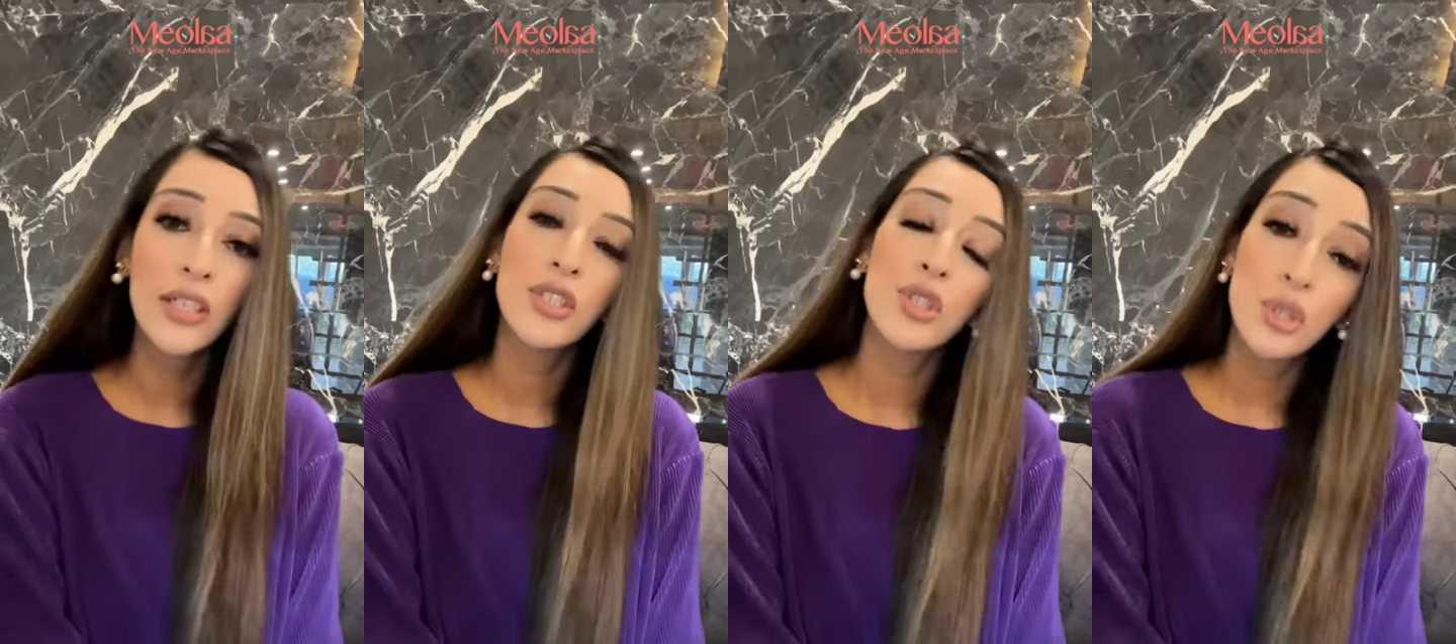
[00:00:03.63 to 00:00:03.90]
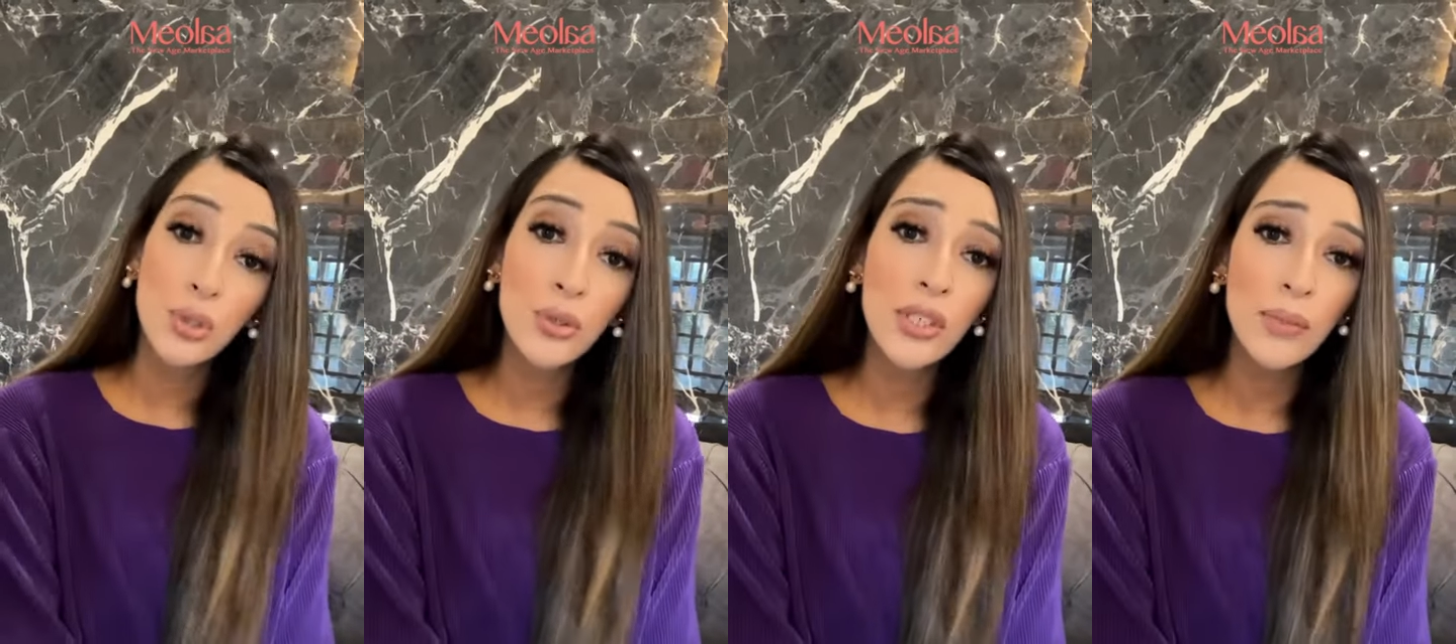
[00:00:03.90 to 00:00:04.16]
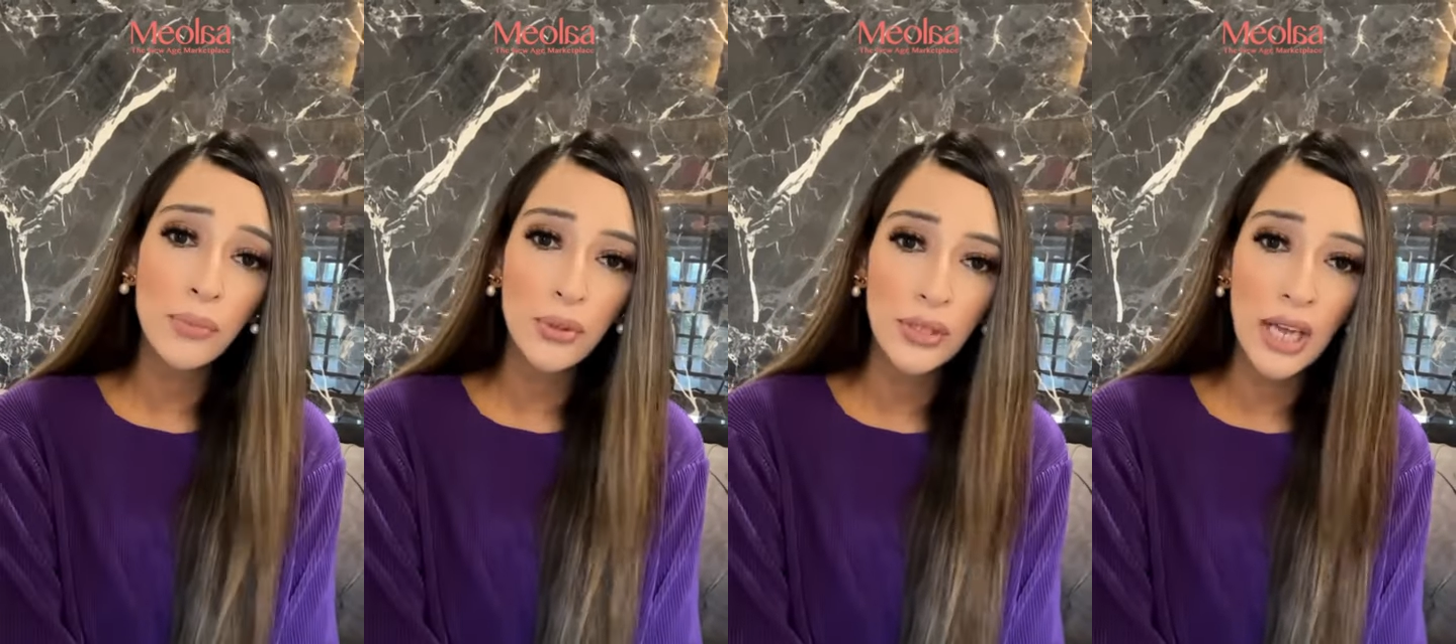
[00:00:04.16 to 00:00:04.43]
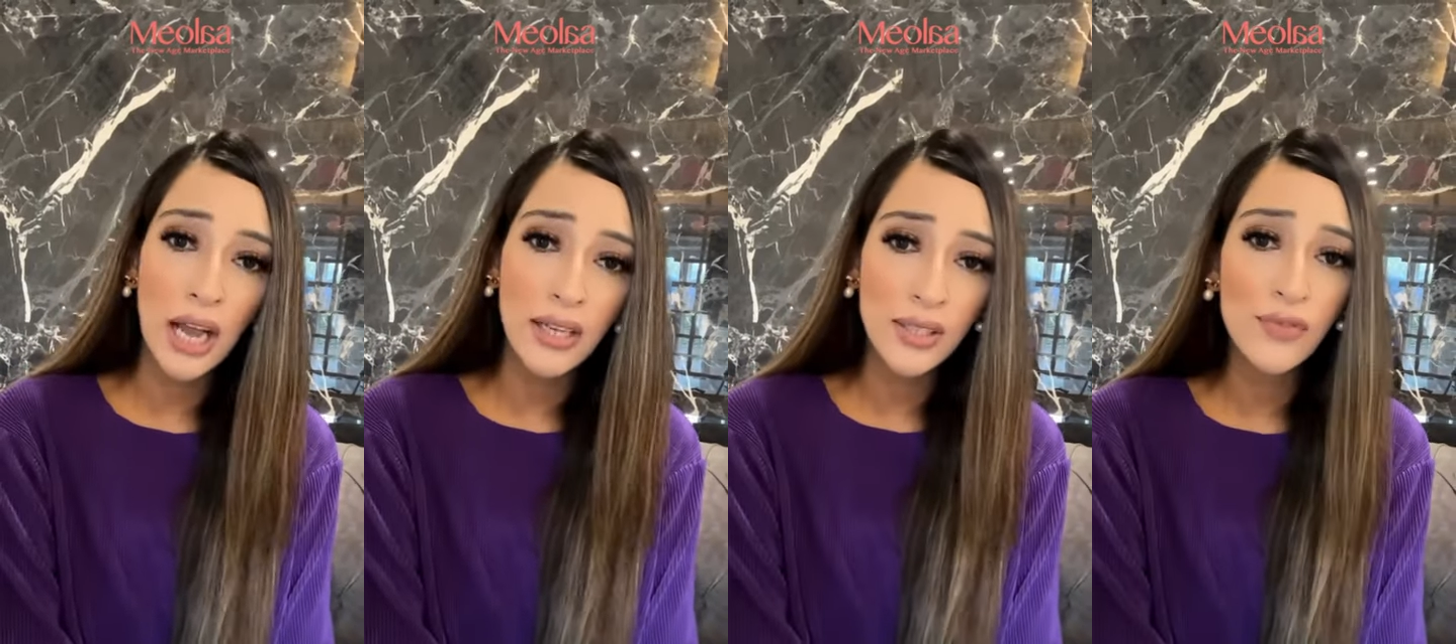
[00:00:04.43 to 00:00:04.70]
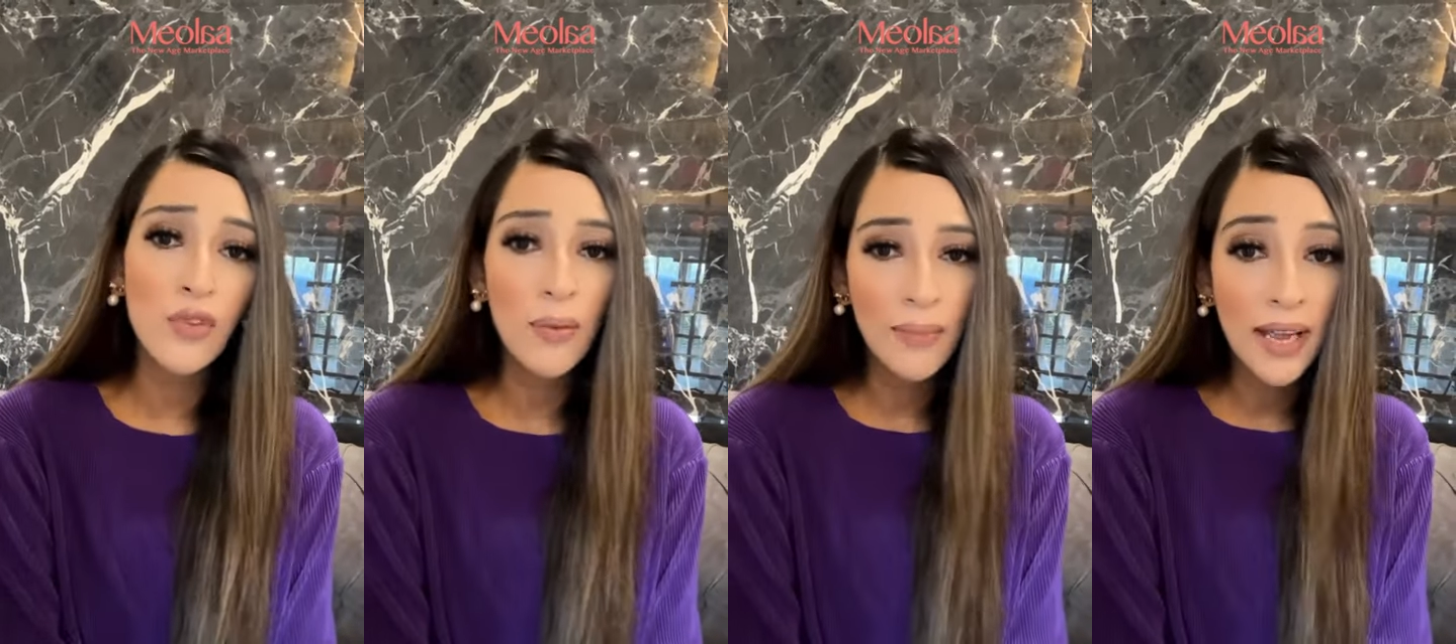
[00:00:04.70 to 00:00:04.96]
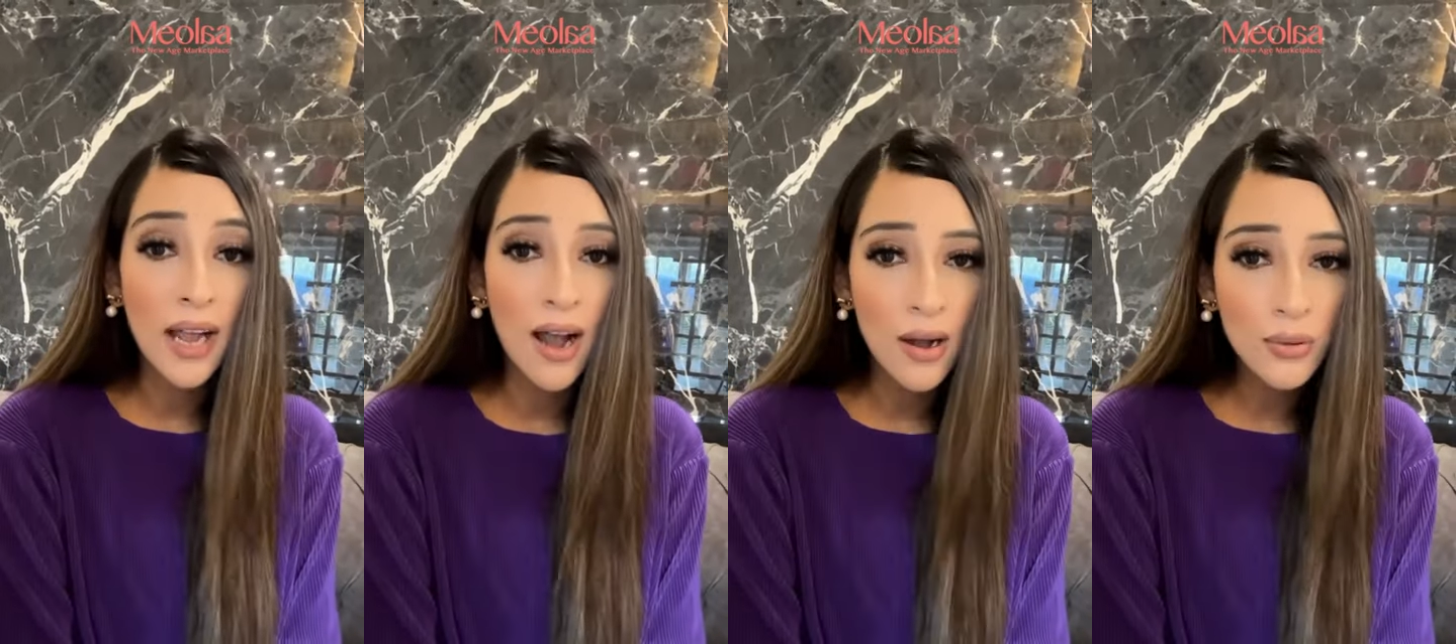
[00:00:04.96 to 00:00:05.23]
in choosing products for
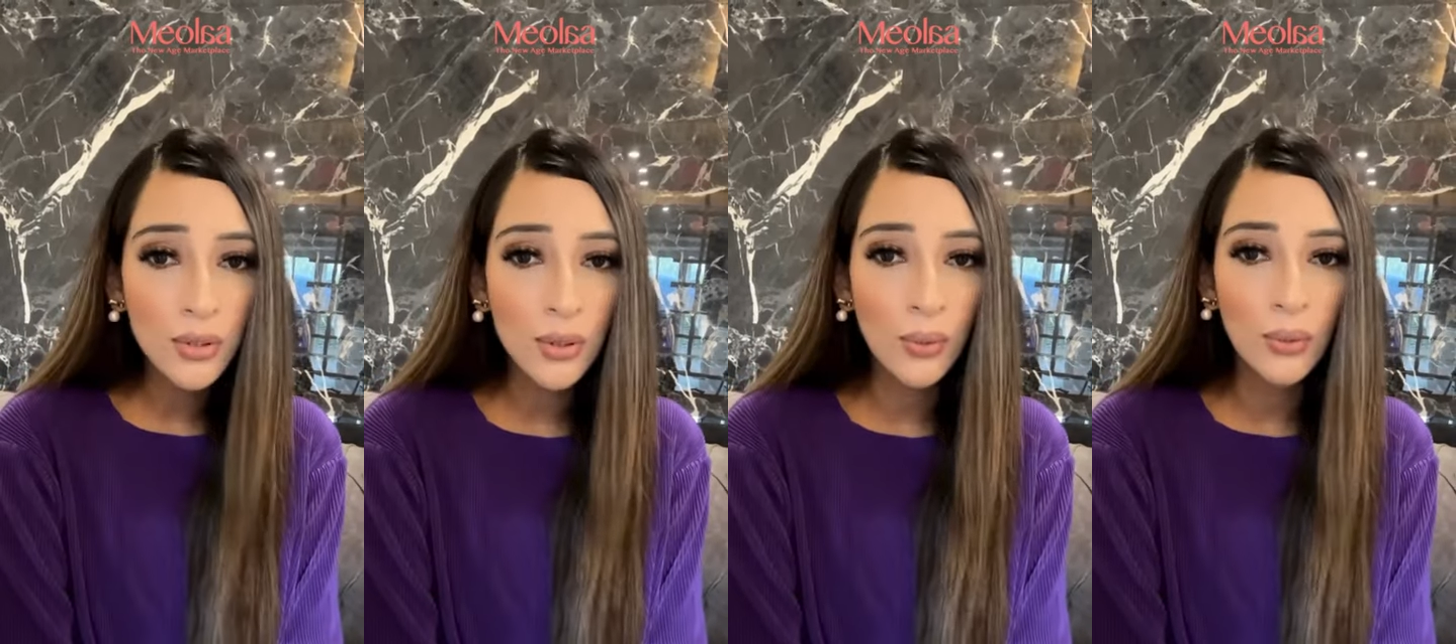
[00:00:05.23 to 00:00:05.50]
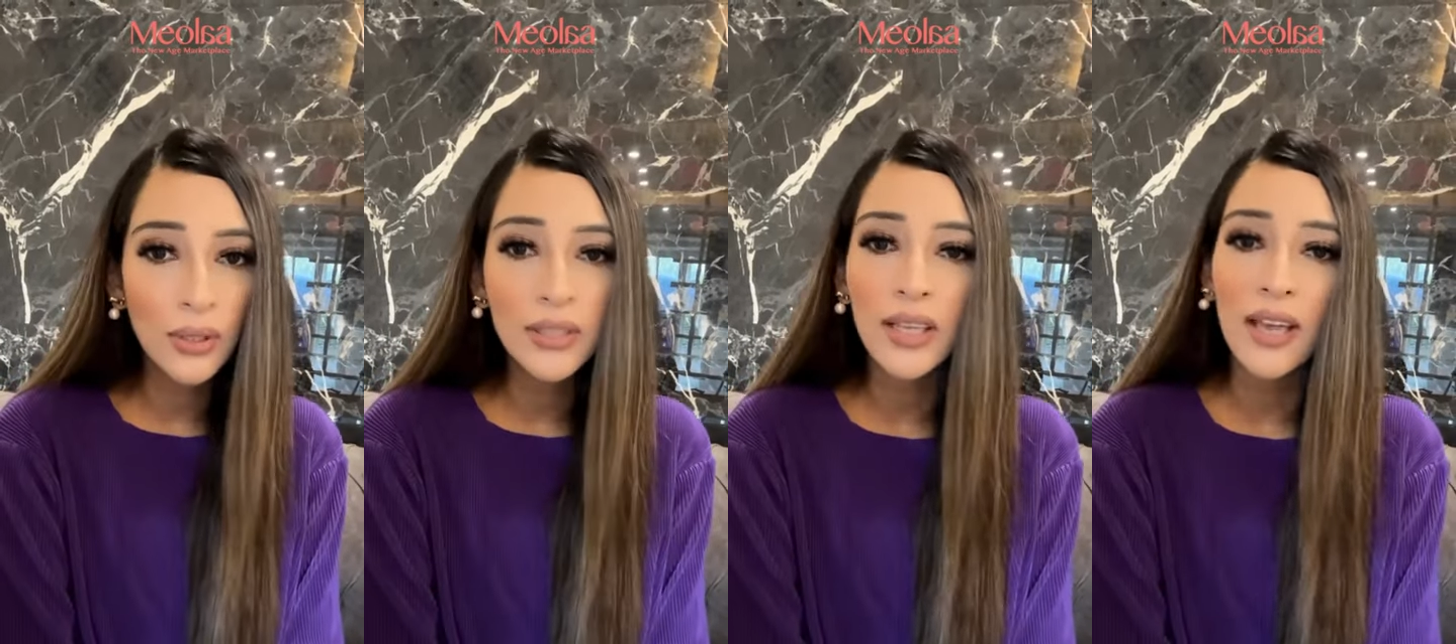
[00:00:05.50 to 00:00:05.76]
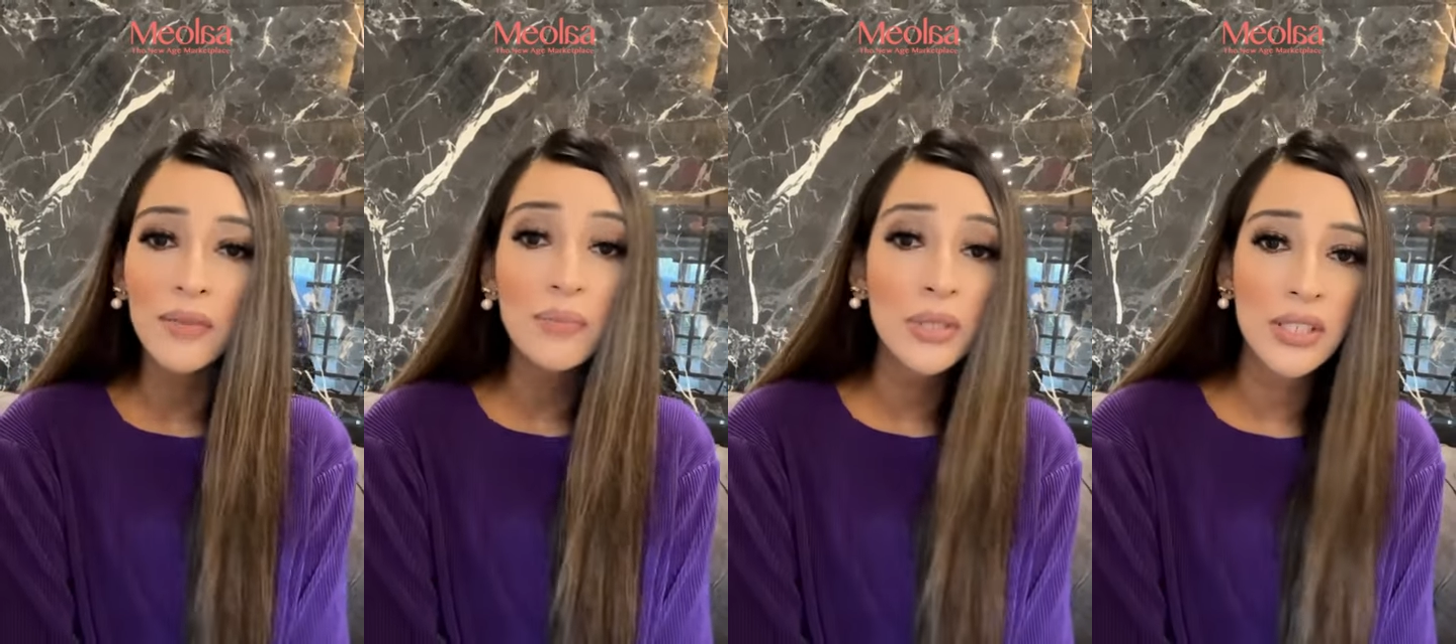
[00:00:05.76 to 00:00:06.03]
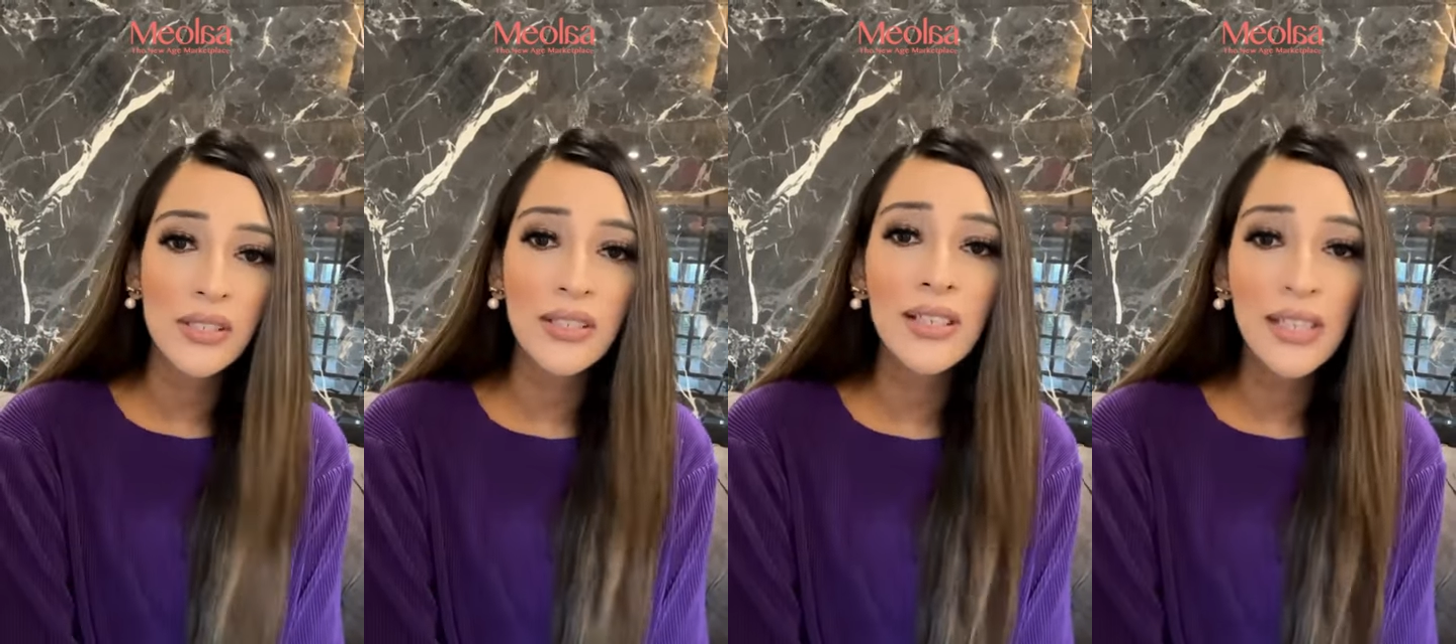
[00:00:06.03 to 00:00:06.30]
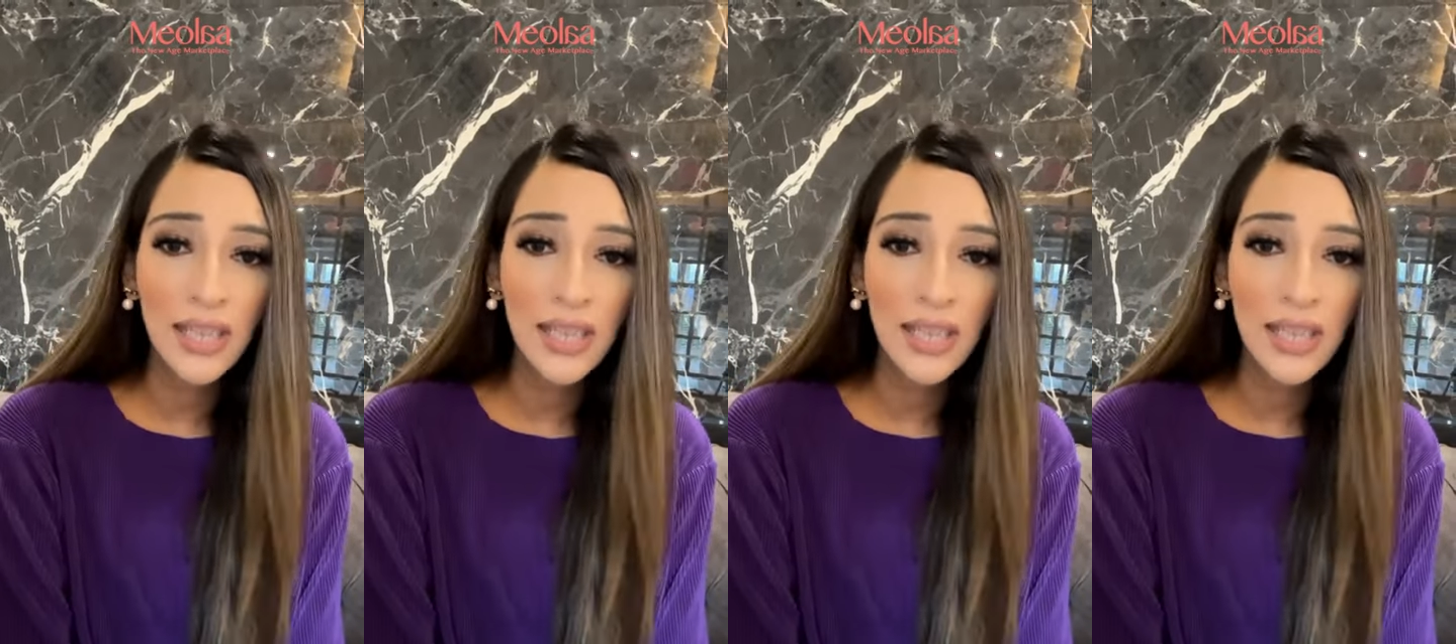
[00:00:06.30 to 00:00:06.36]
my household and personal